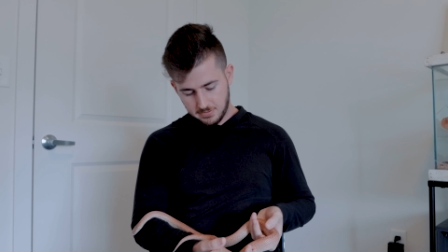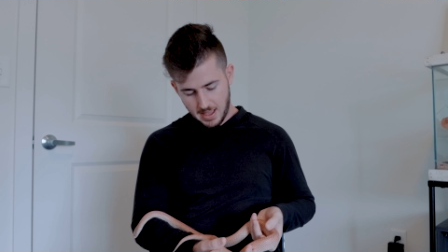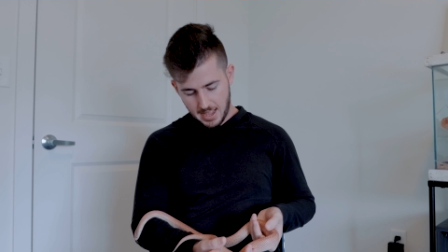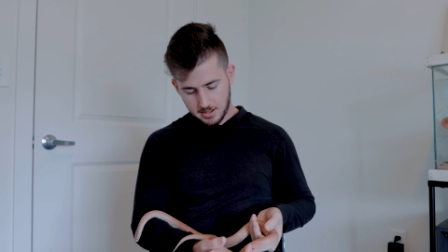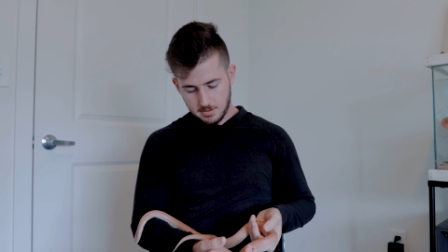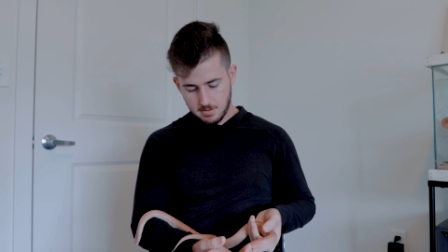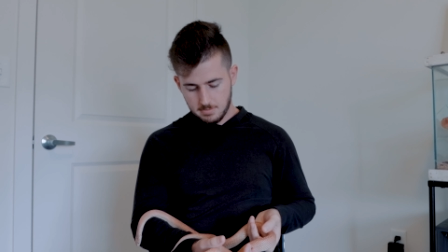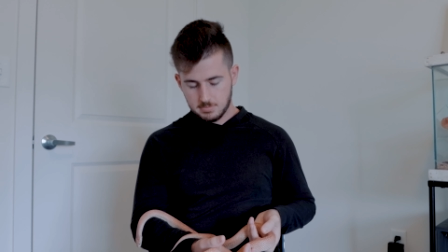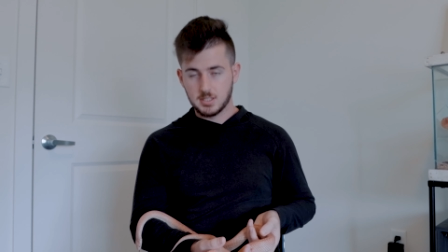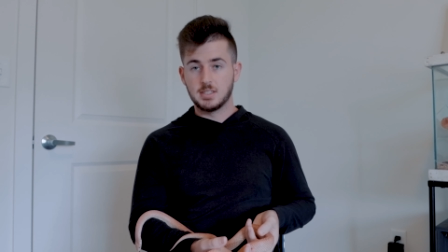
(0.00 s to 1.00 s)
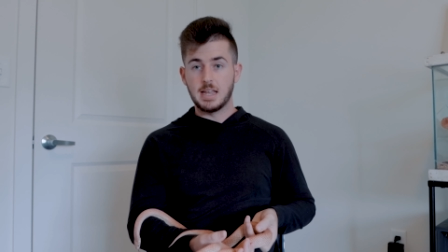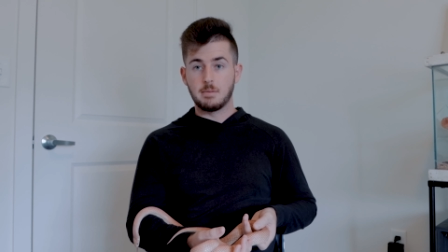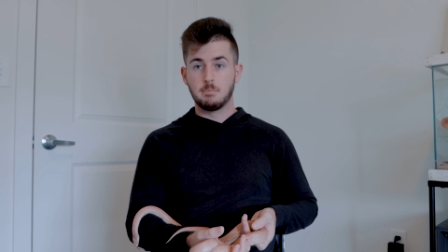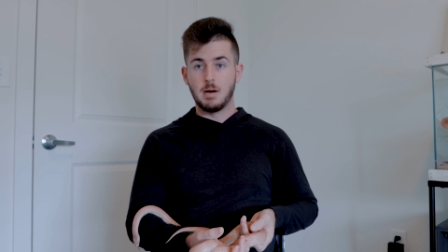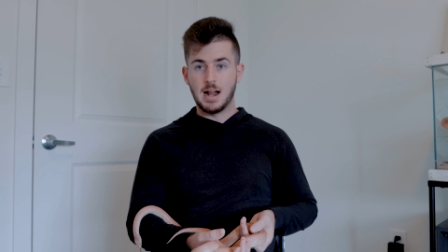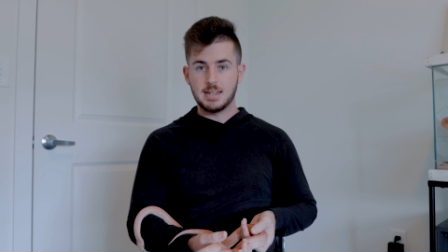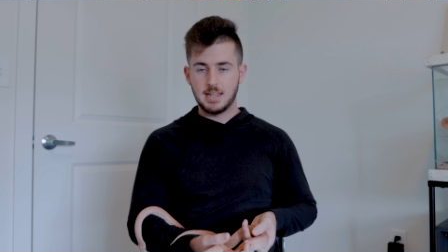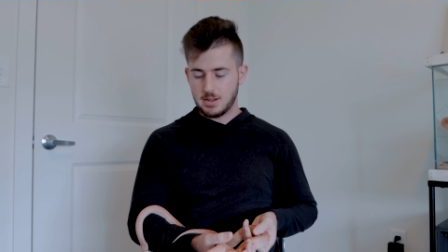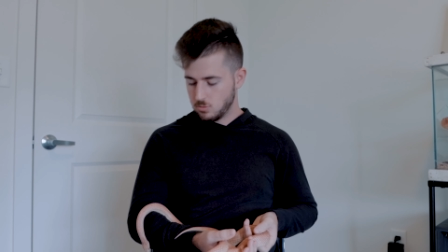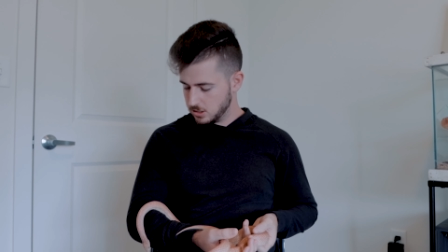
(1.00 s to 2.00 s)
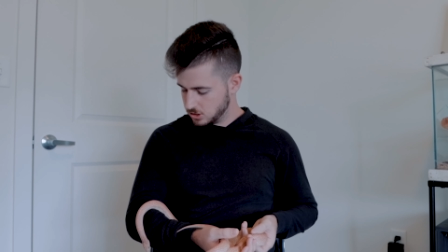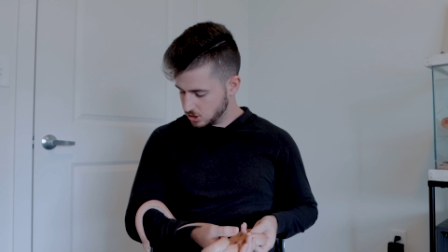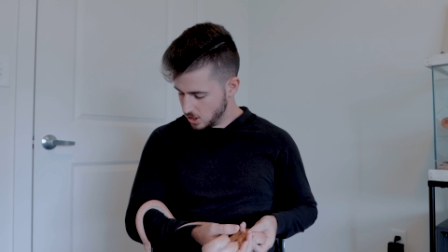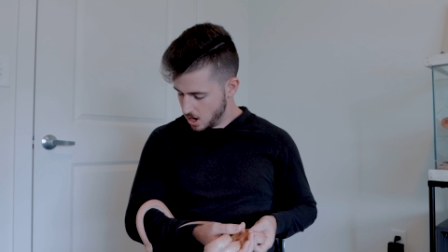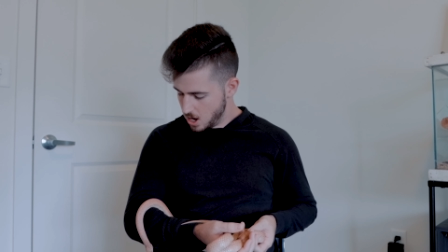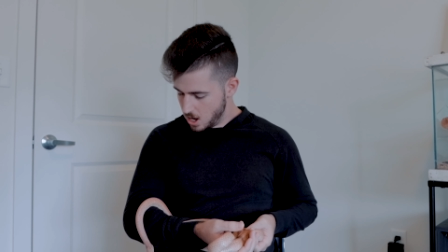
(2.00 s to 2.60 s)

fact, snake body language.